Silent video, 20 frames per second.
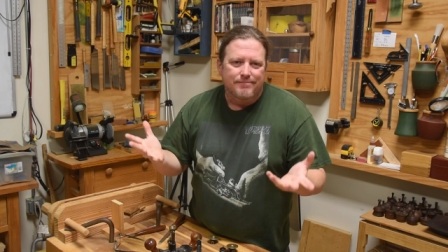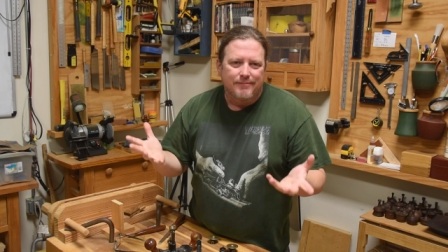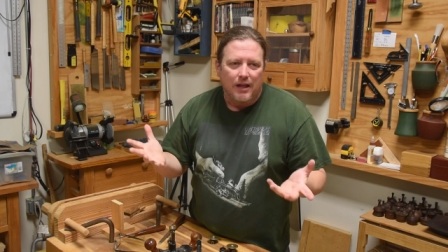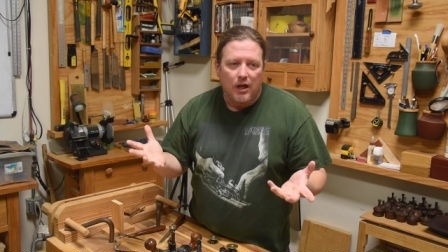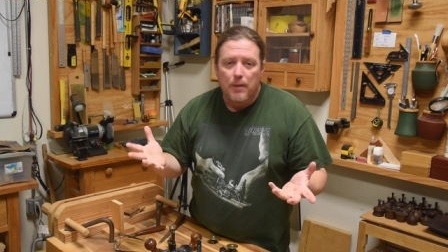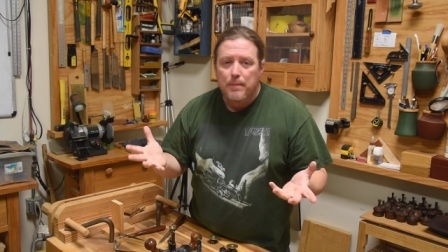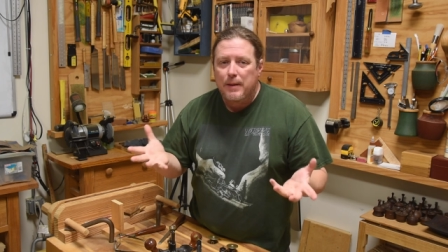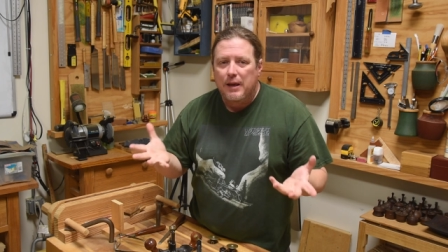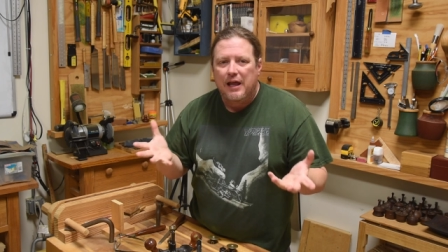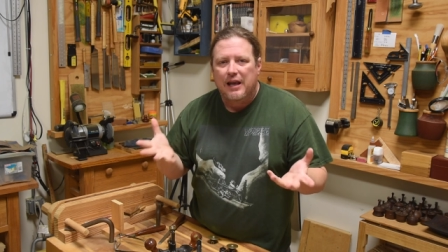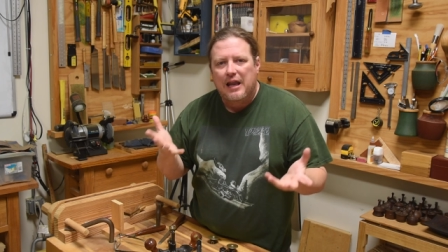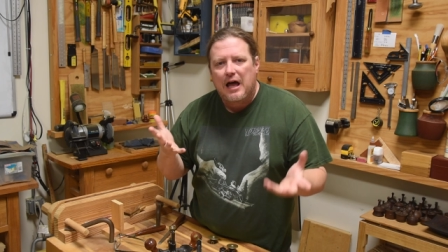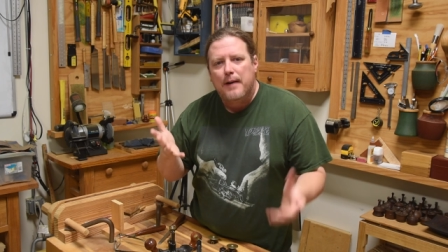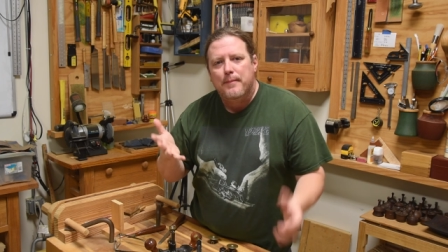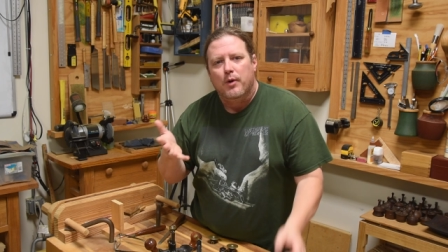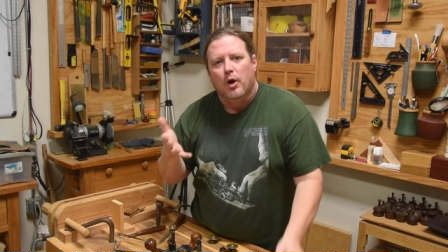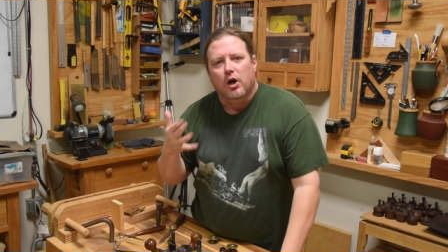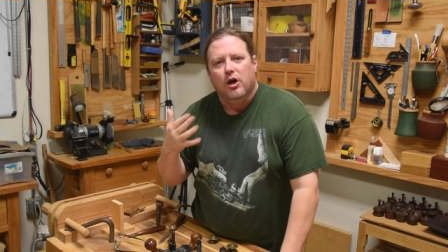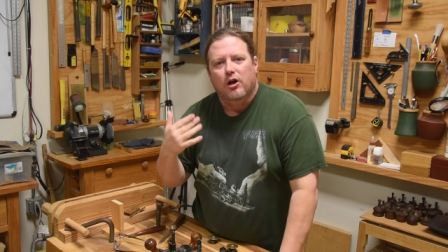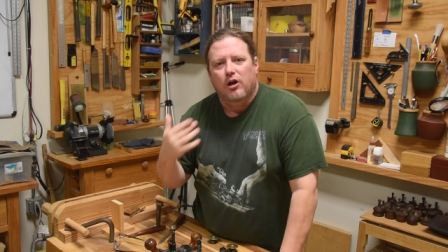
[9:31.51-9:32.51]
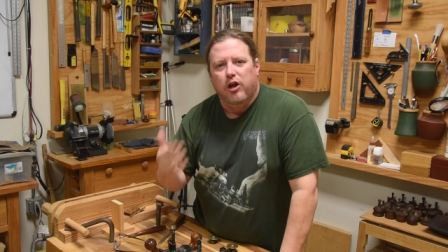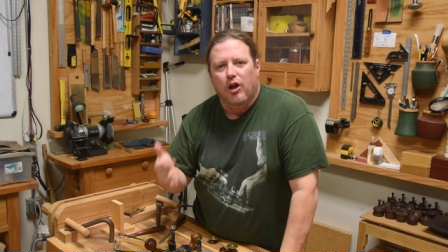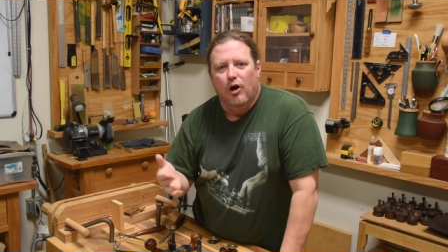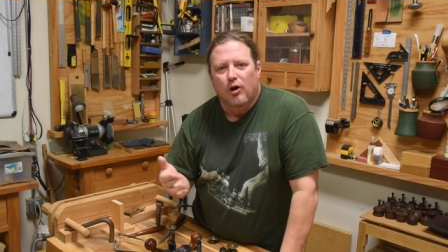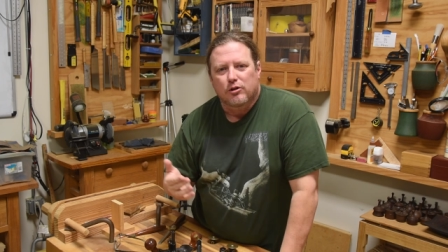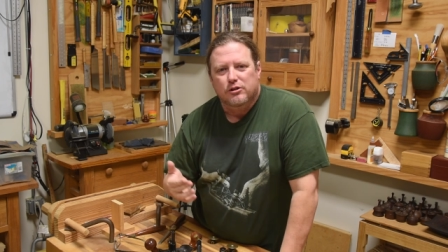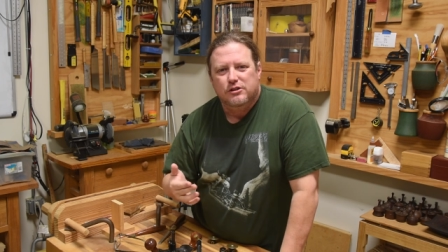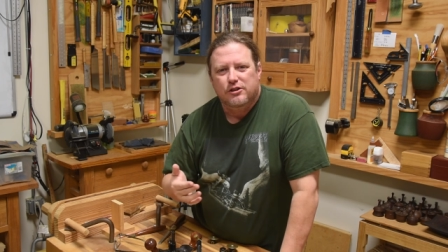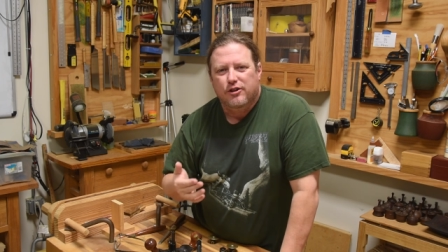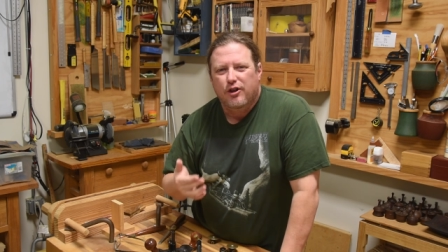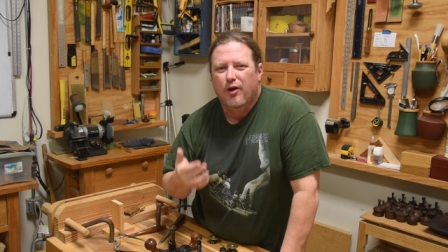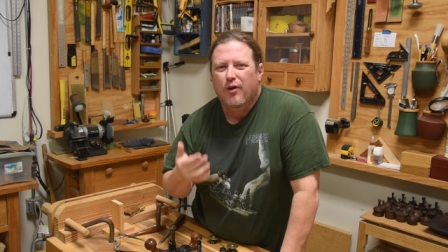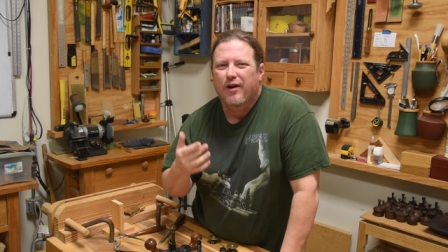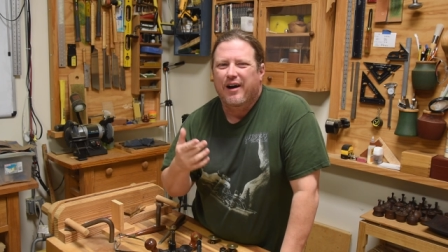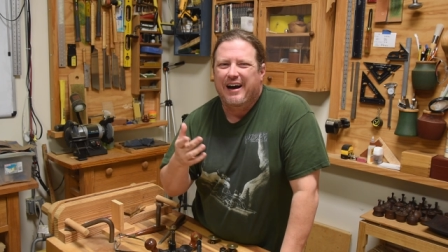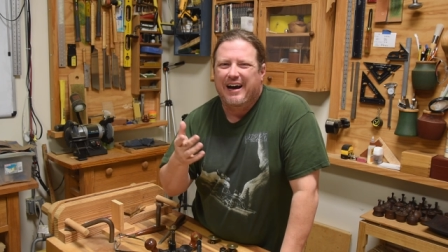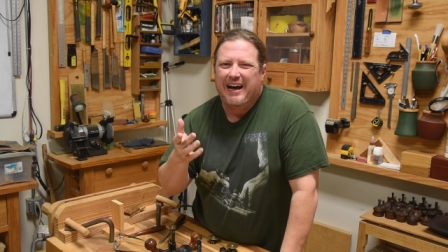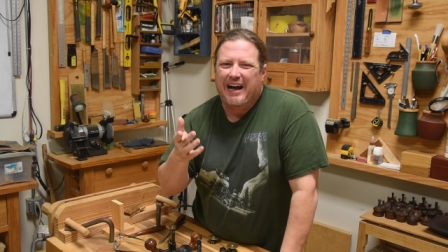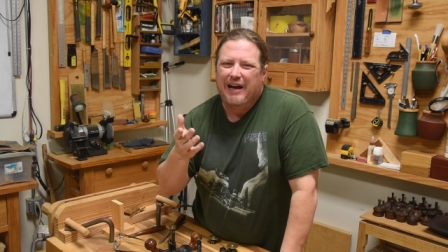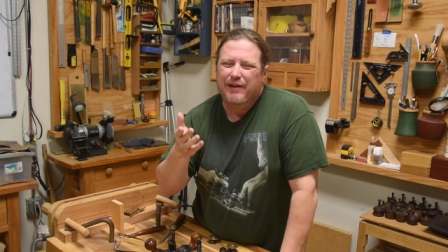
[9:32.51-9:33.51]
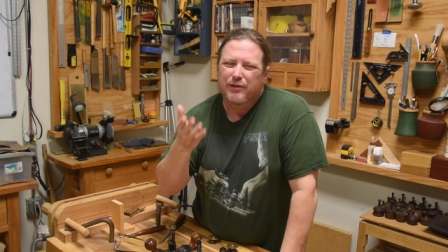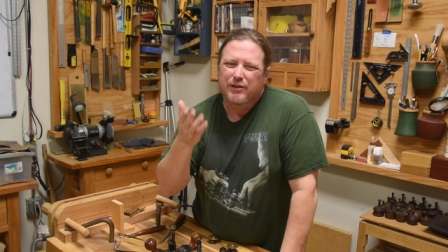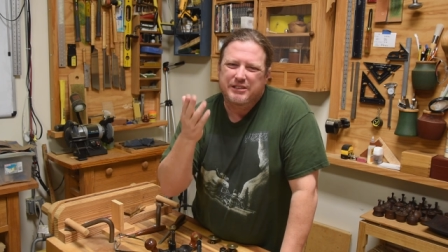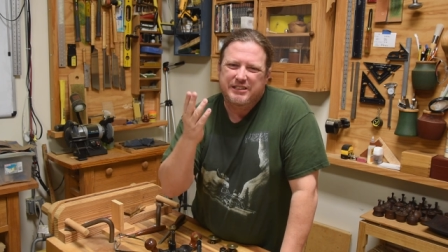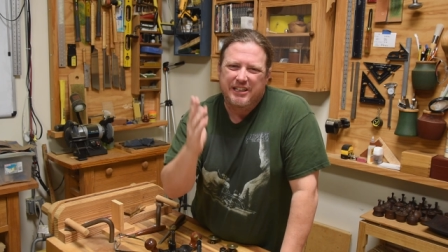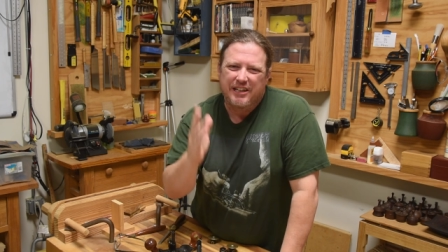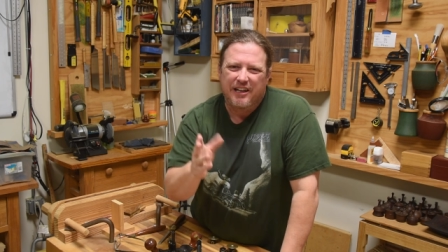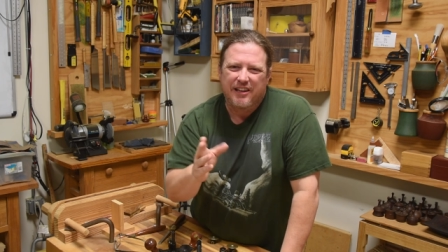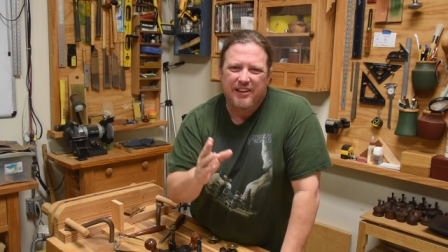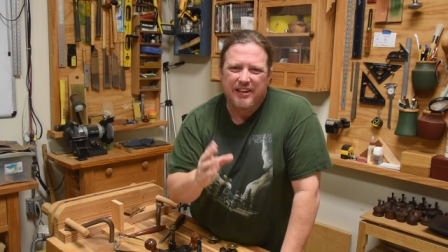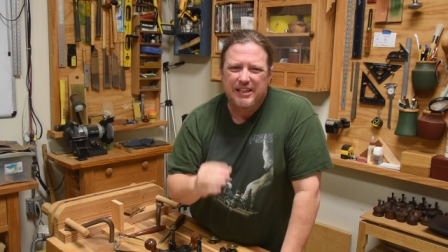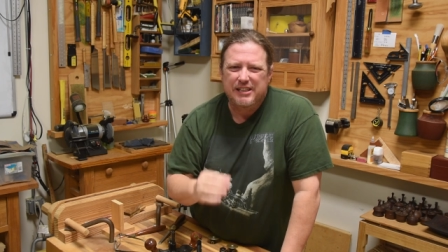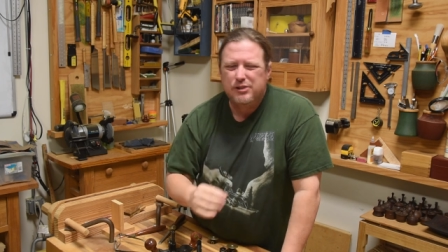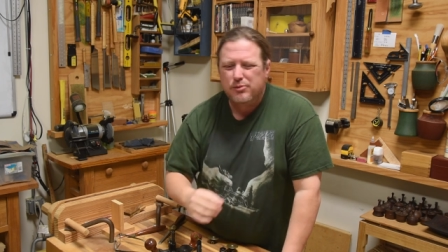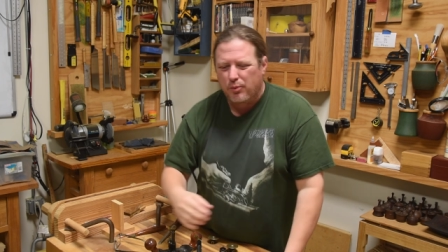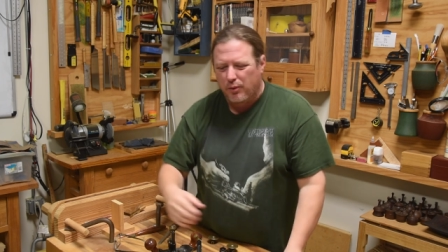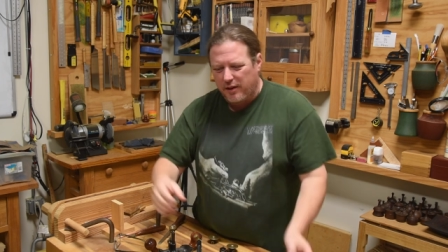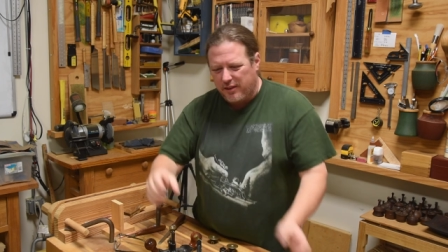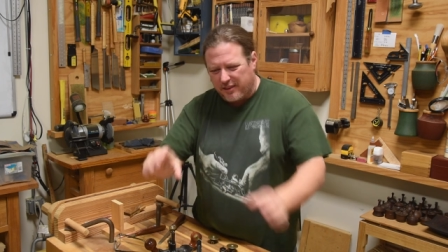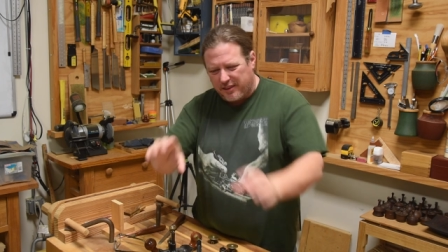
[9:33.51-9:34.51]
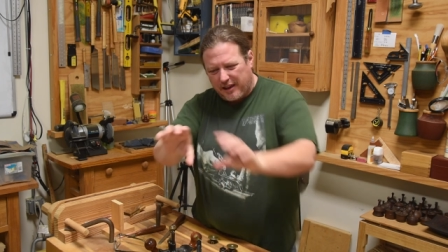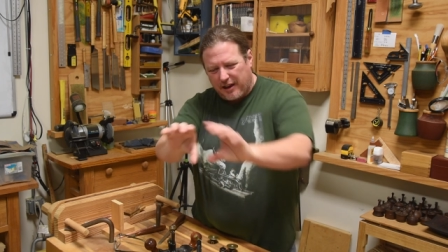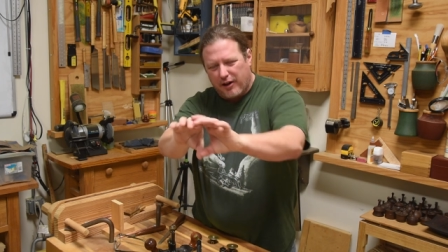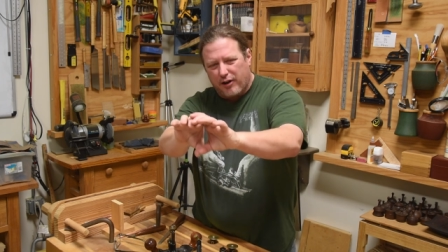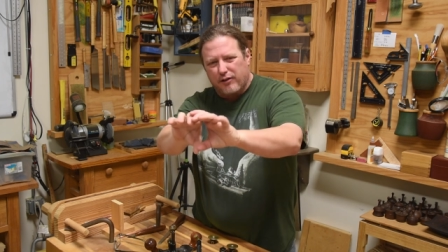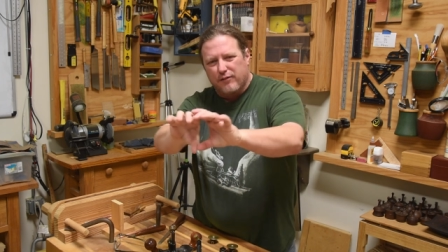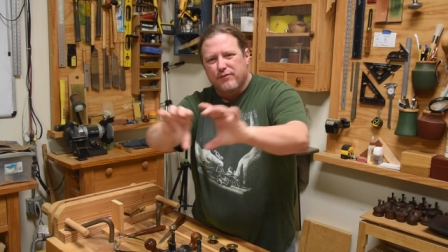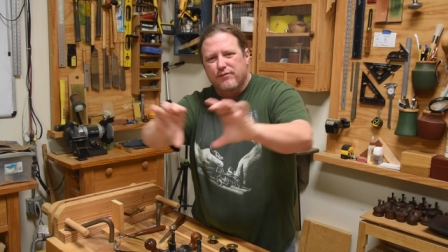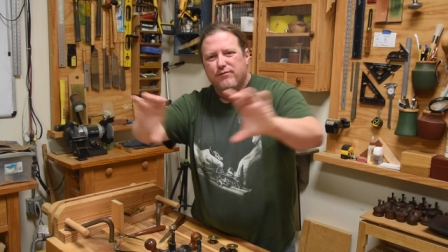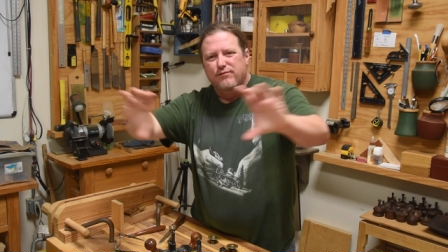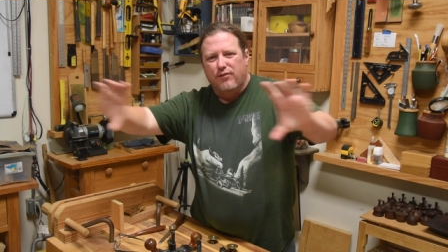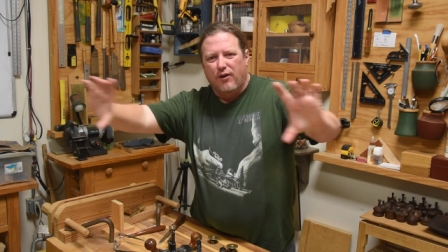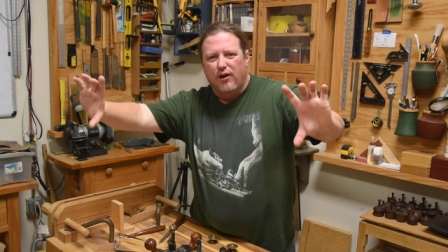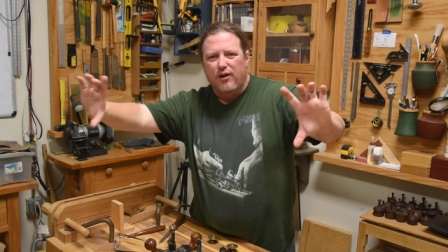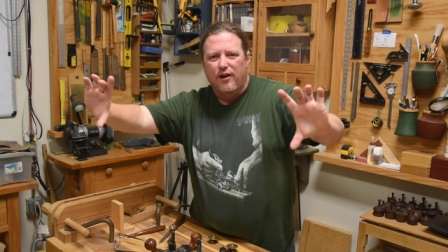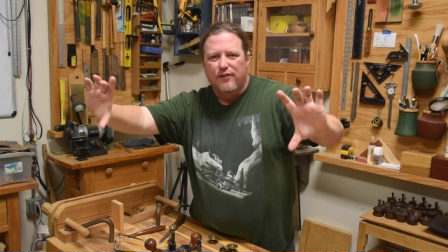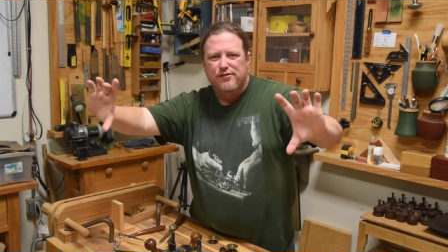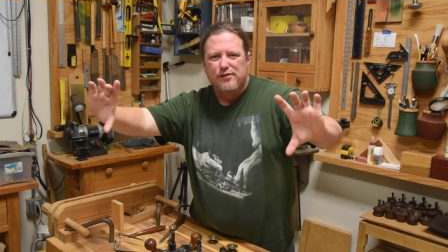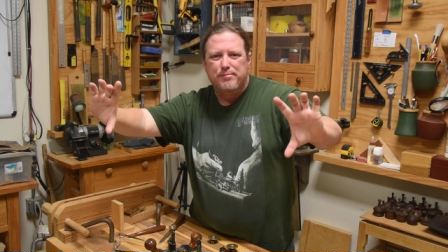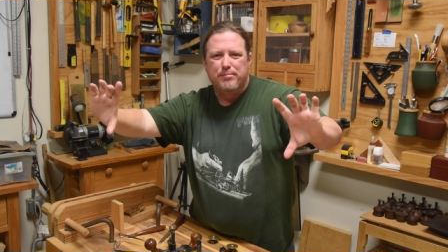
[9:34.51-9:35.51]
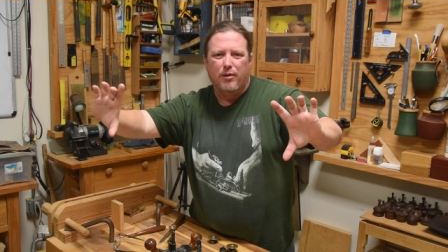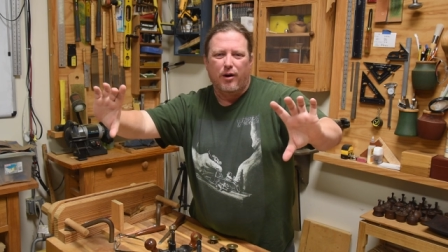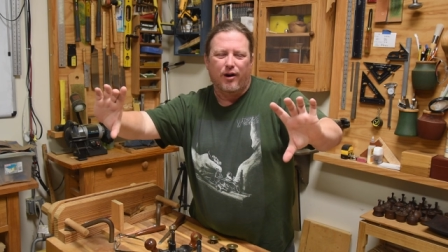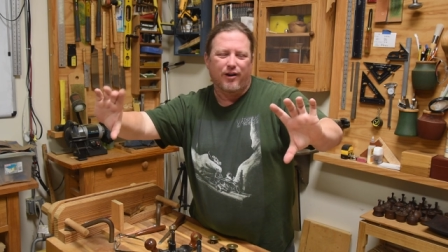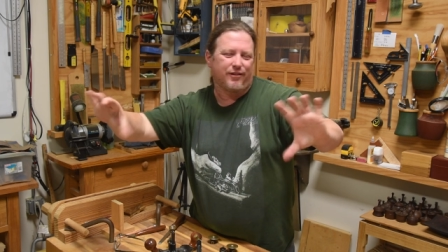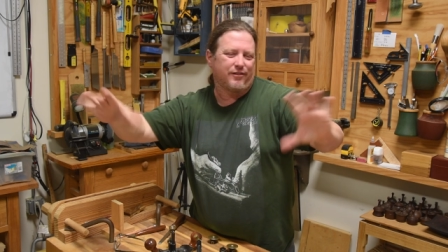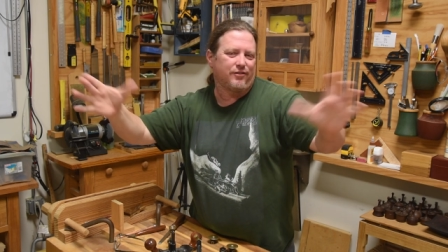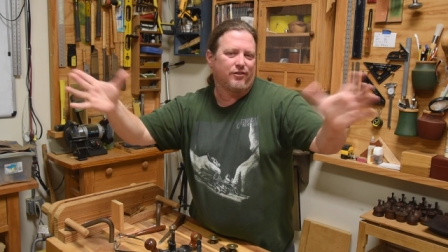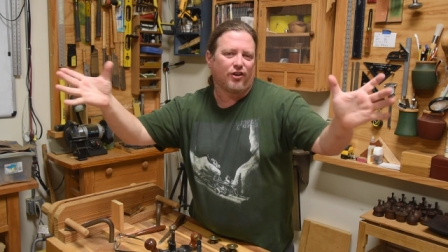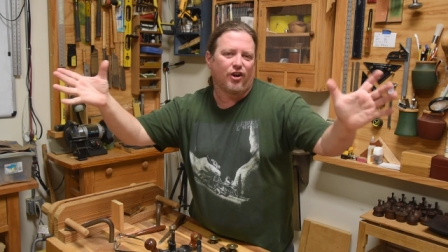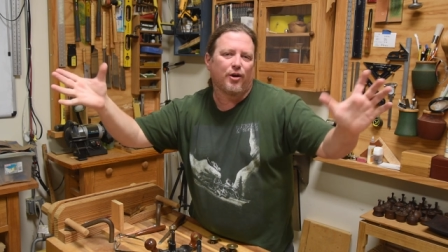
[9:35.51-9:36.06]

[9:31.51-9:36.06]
it'll be a lot more close. Though I will tell you this, when they're far enough apart,